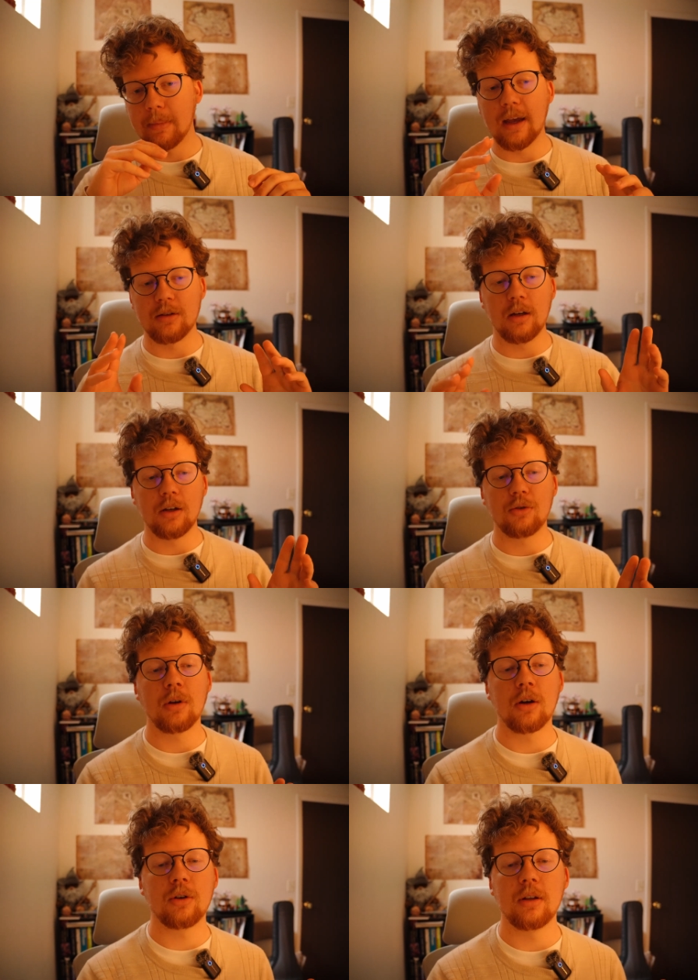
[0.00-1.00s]
has an
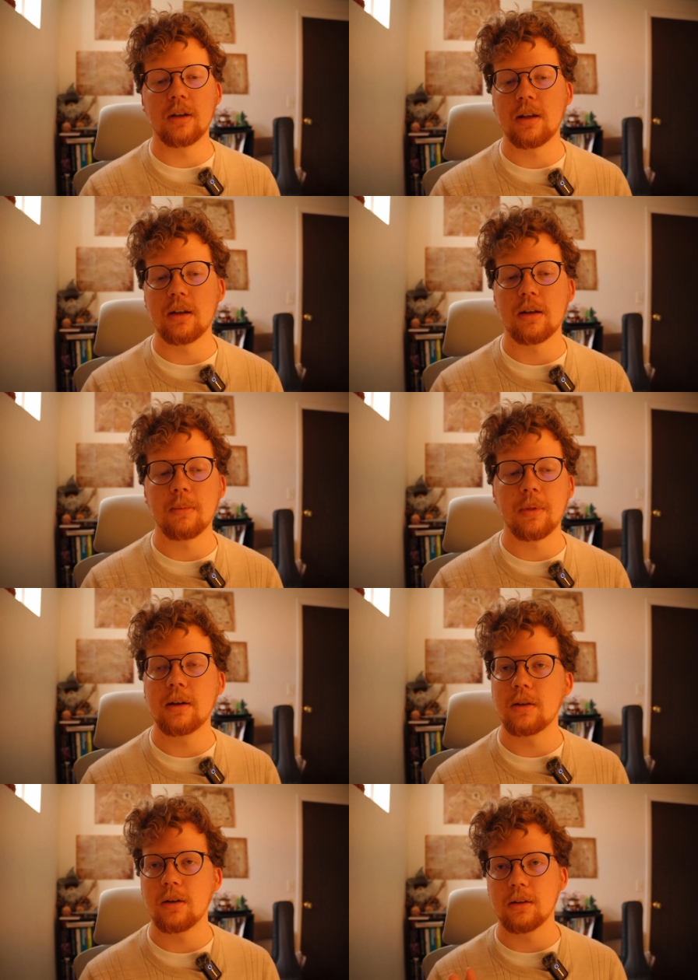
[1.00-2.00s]
introduction that says
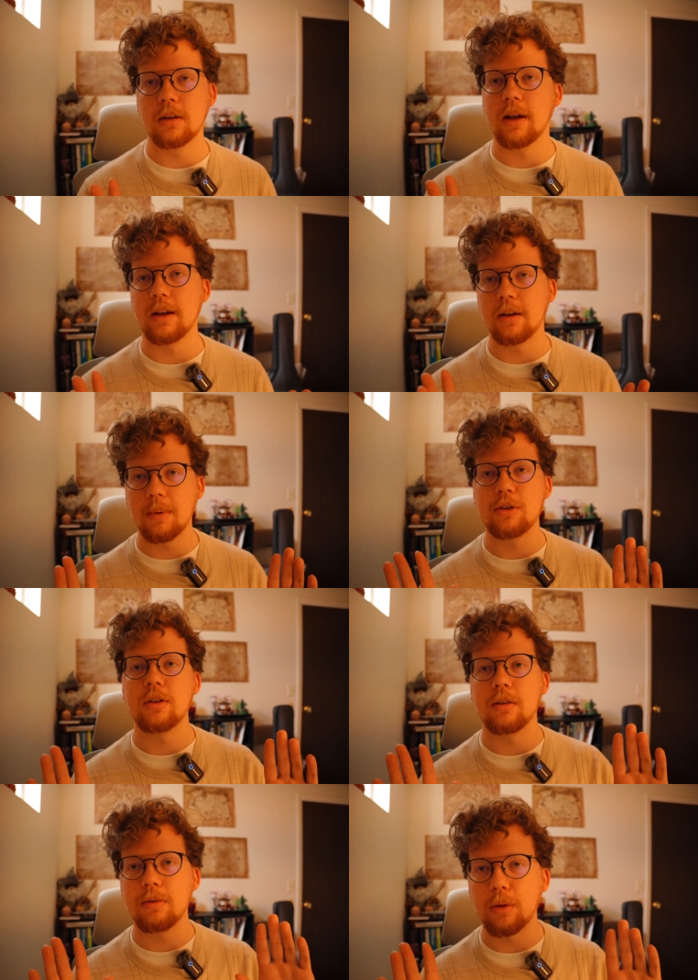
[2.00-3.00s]
something along the line. It
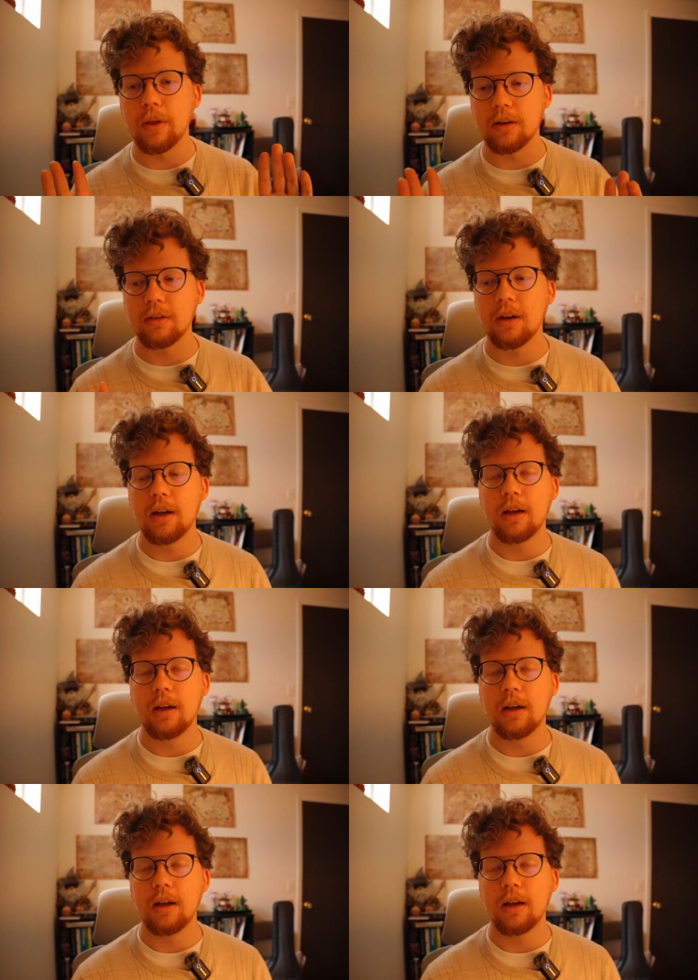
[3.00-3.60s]
mentions a few things.